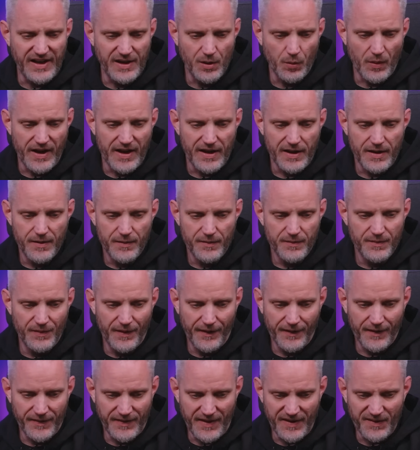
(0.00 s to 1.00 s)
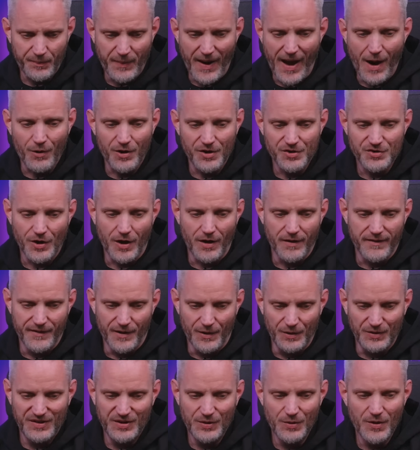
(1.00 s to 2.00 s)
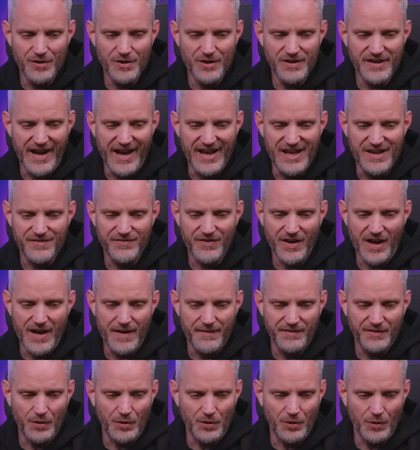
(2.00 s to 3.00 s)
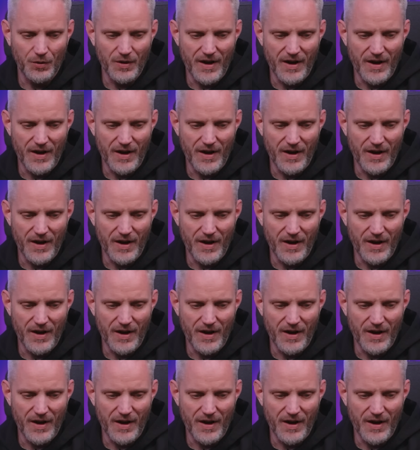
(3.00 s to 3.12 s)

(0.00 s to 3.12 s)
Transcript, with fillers: anyway, look at this power draw though, 285 total